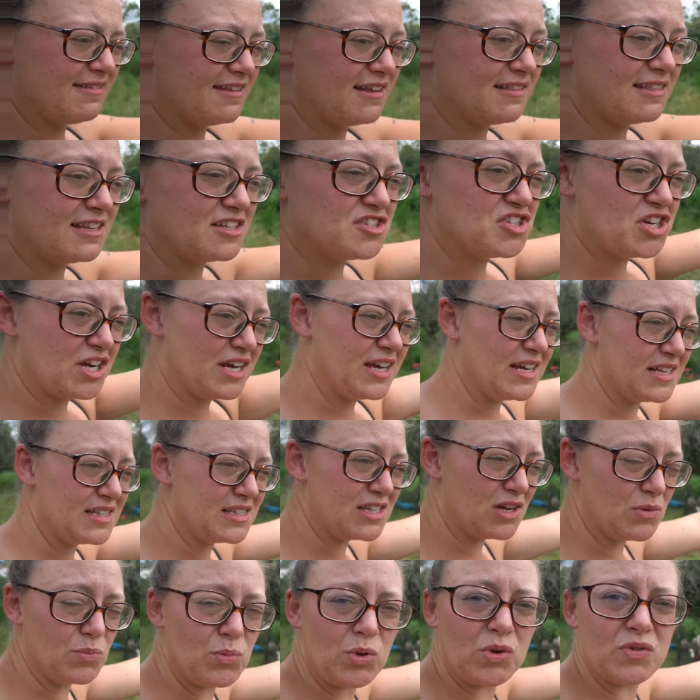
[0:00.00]
then the chickens
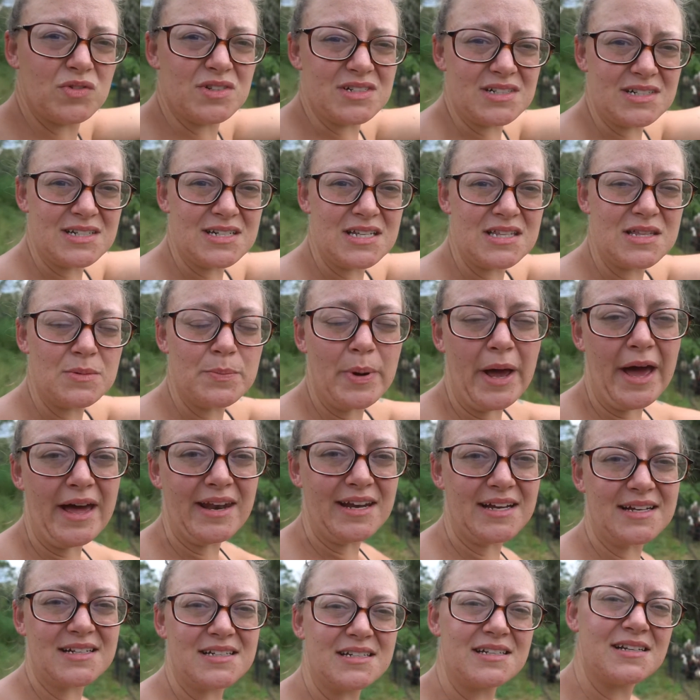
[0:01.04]
are moved into the
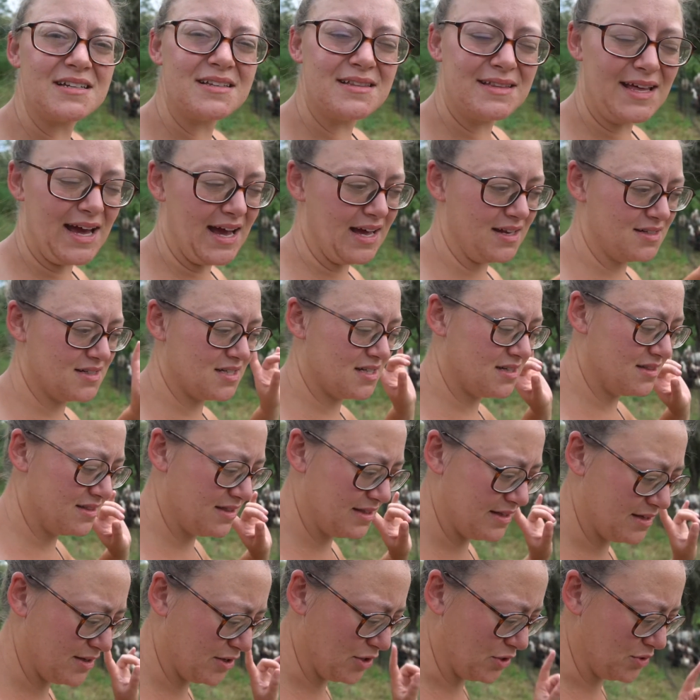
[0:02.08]
paddock that
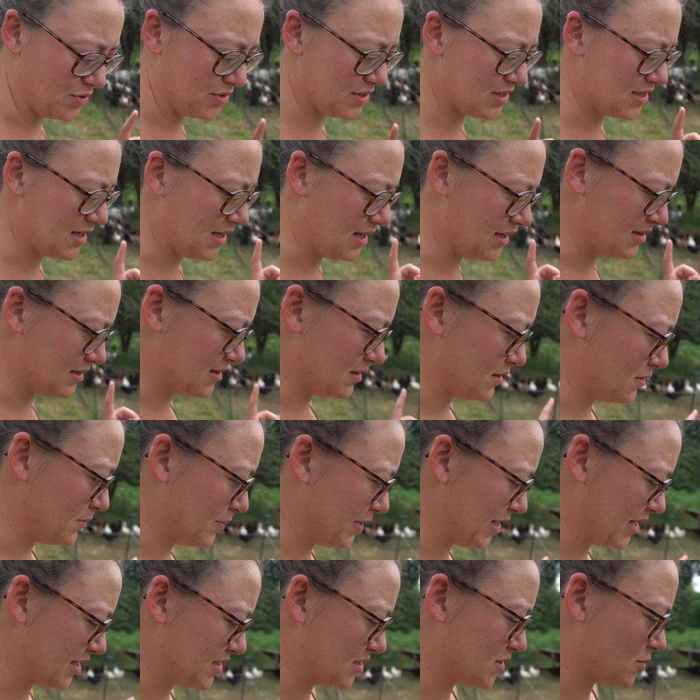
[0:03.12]
the goats and the
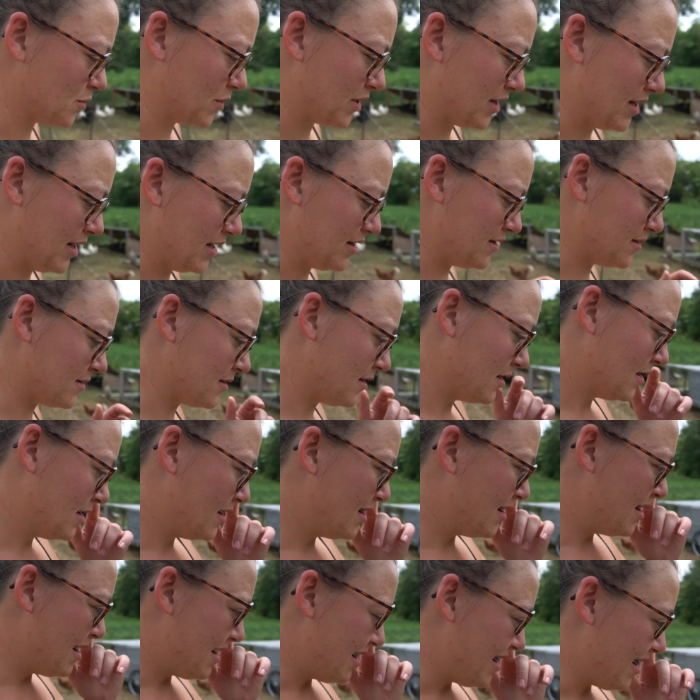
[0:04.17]
pigs were in.
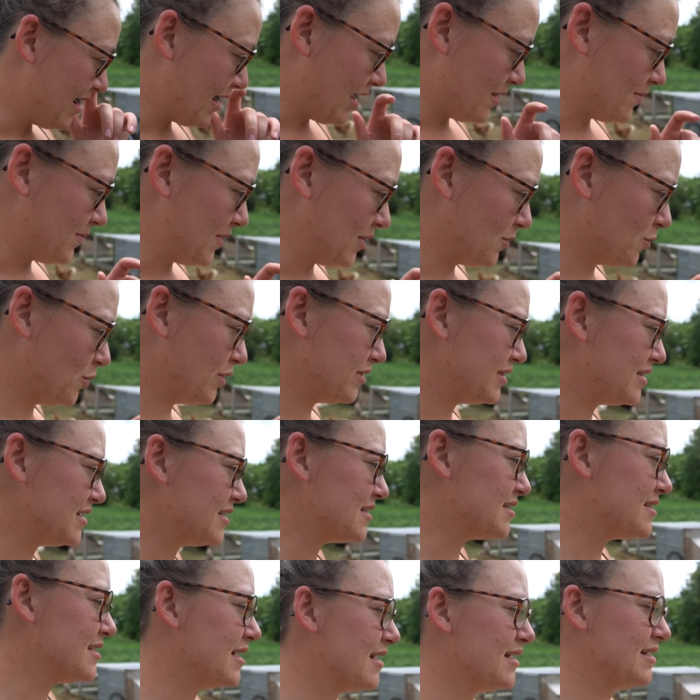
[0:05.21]
And what
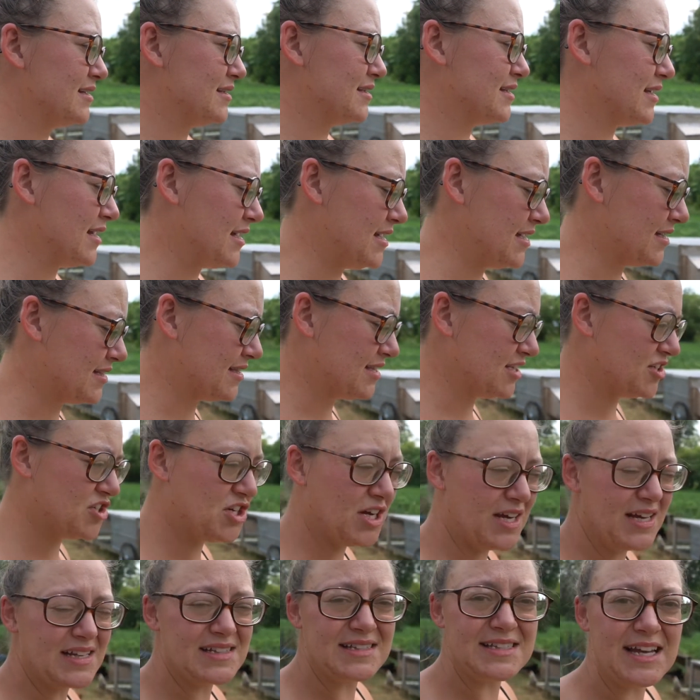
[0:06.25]
this does is the
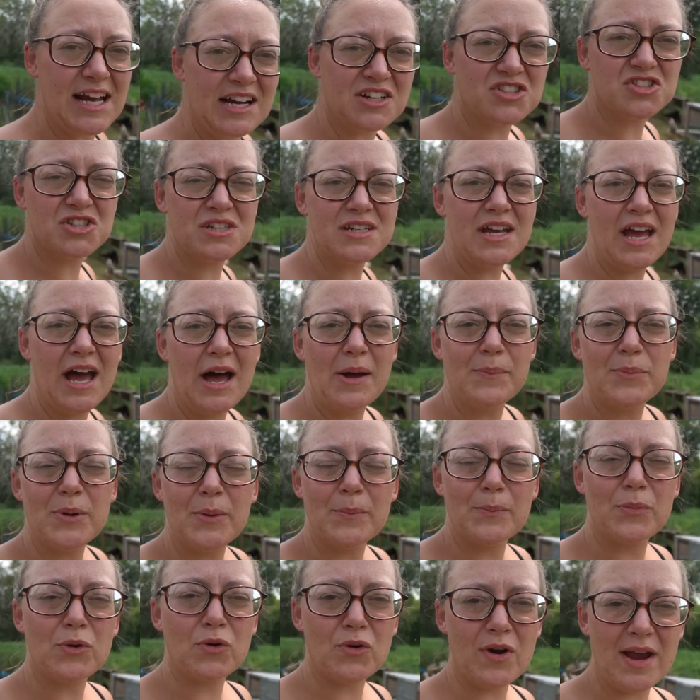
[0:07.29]
chickens actually
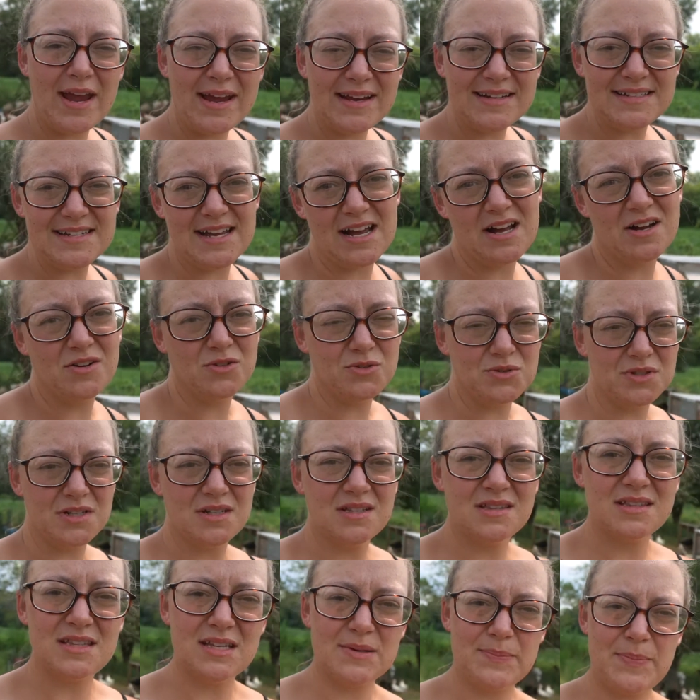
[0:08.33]
help break down
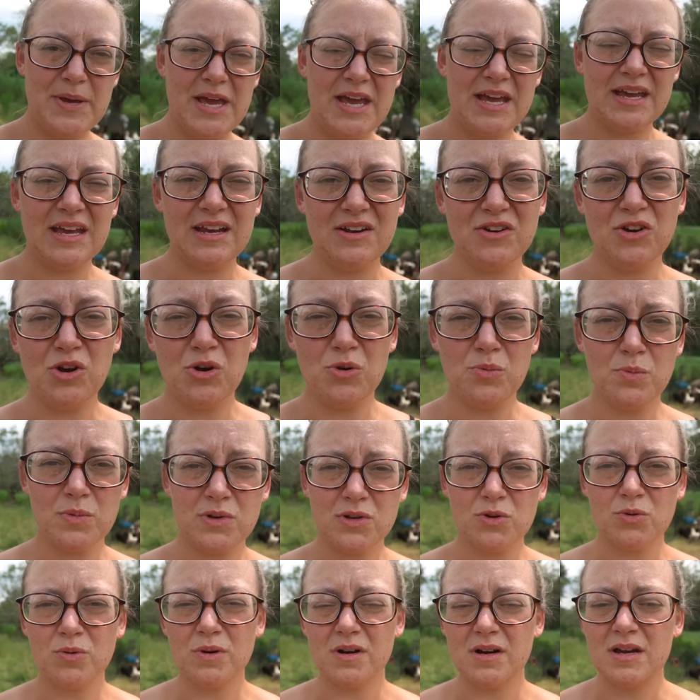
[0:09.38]
the pig and goat
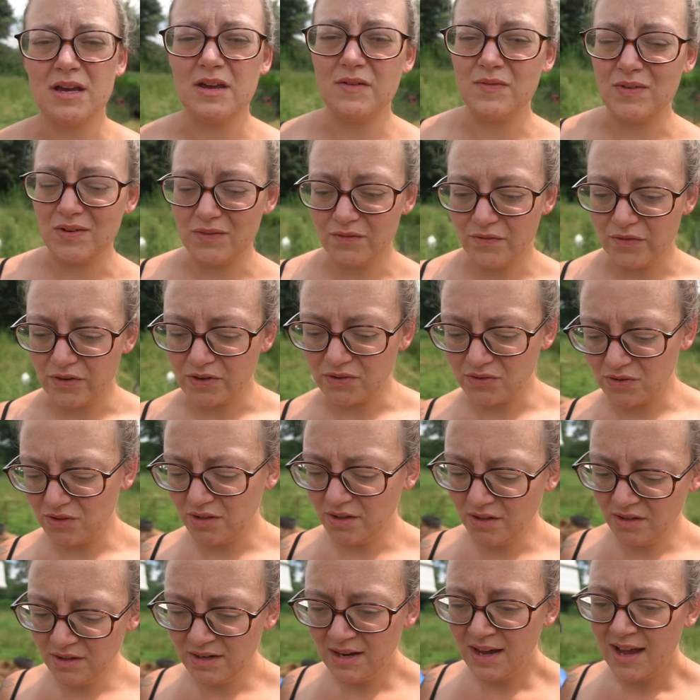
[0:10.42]
manure even
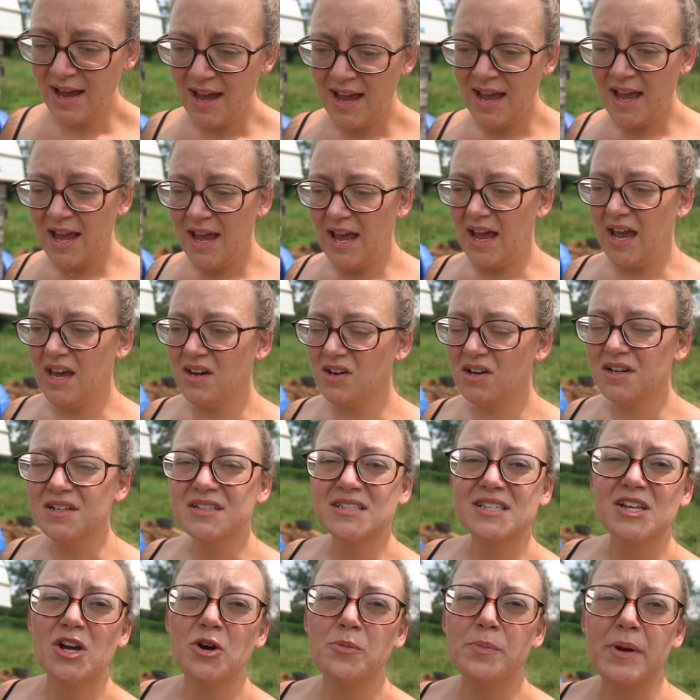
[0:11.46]
further and
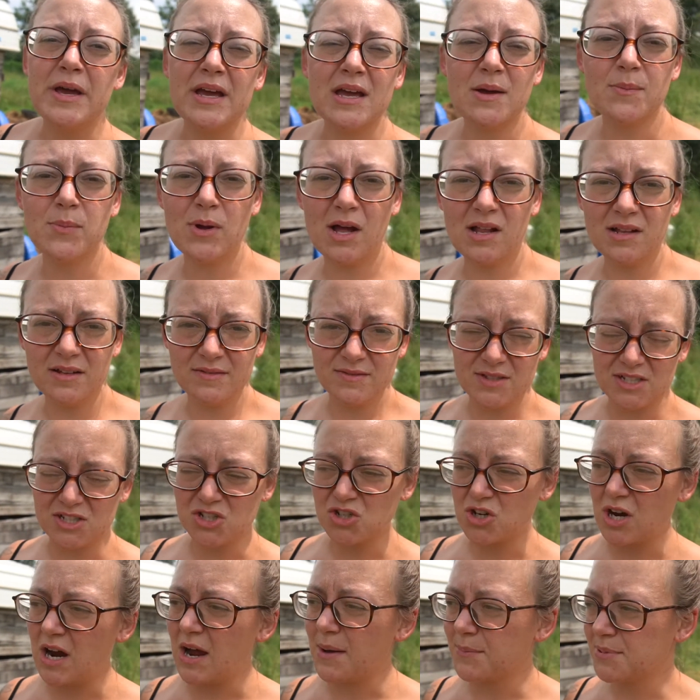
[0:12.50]
also pick up all of the
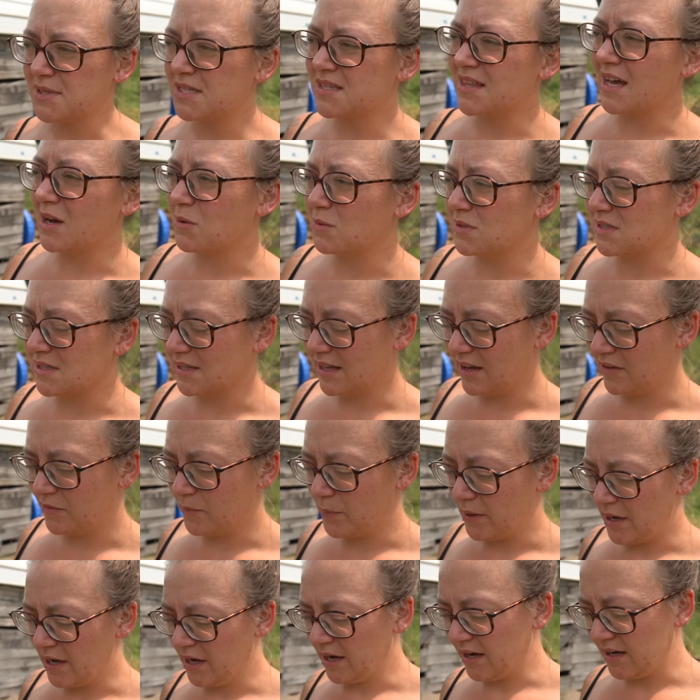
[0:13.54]
scraps that was left
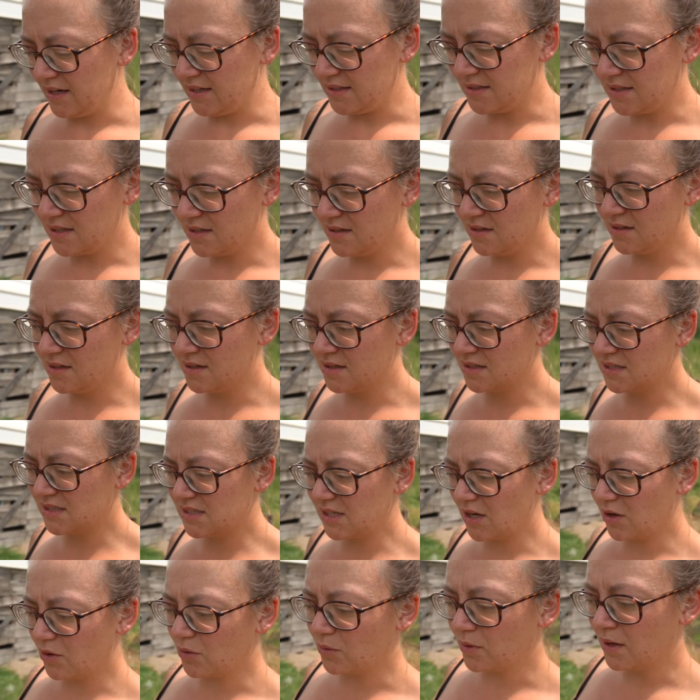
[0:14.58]
behind.
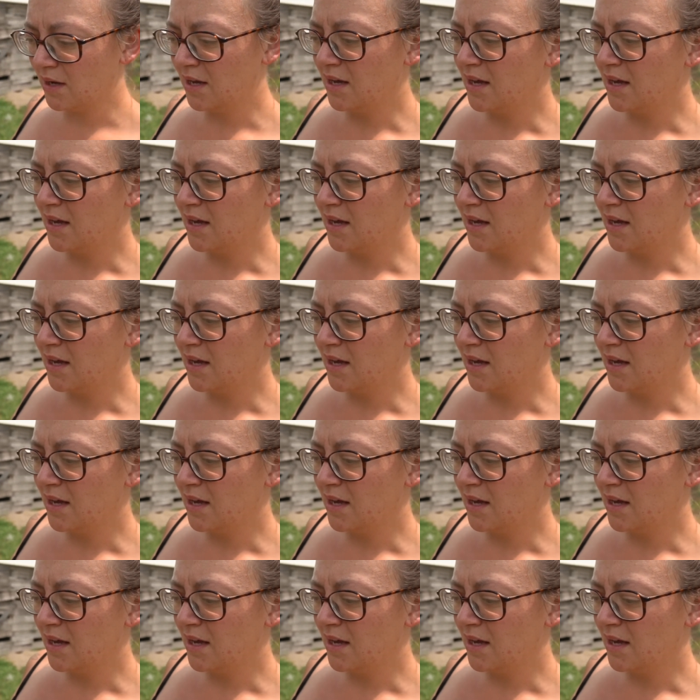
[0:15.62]
So